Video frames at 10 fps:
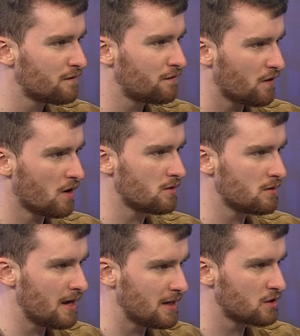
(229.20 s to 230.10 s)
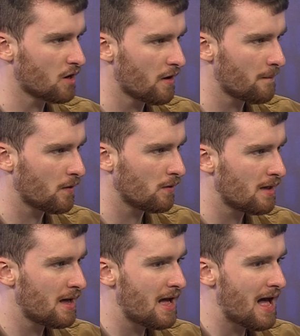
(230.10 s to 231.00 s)
fun, enjoyable.
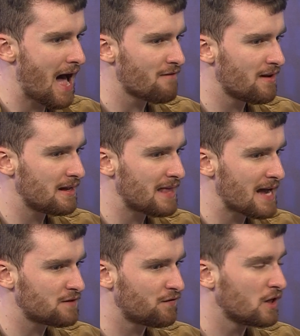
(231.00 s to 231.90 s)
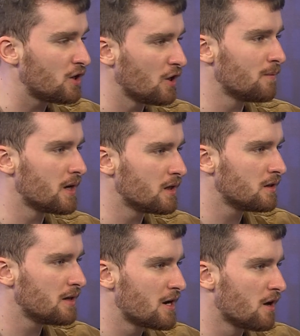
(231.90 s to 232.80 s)
I really liked the humour
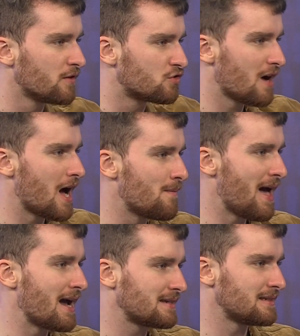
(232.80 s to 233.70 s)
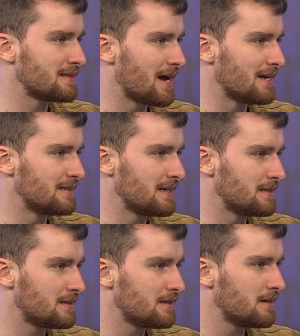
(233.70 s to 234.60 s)
and all the drama
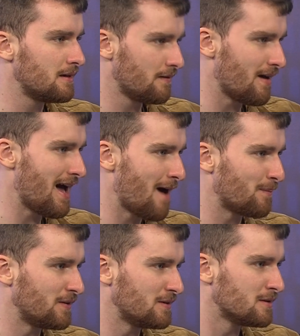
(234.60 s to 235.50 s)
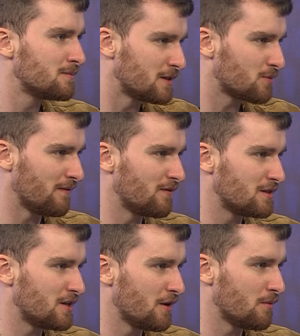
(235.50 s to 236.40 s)
exercises that happened between the
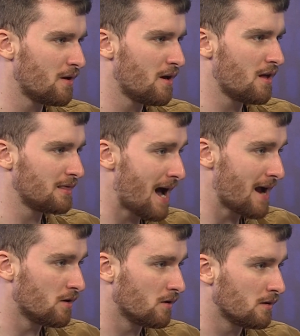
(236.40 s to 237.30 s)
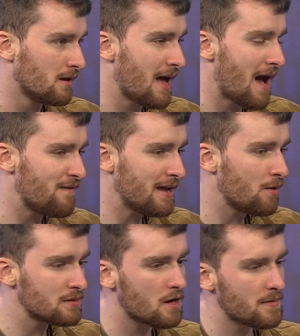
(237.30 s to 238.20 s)
two. Lionel, I think it
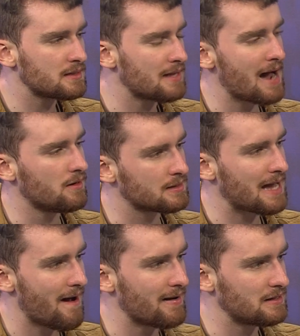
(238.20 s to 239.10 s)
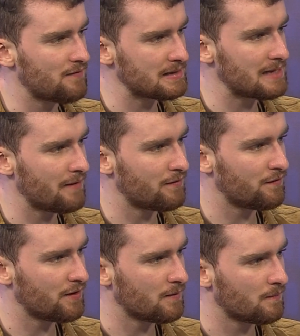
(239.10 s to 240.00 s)
was almost Lionel's character that saved the
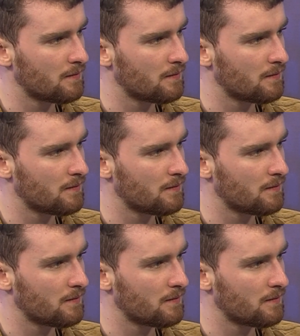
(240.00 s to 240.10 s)
film.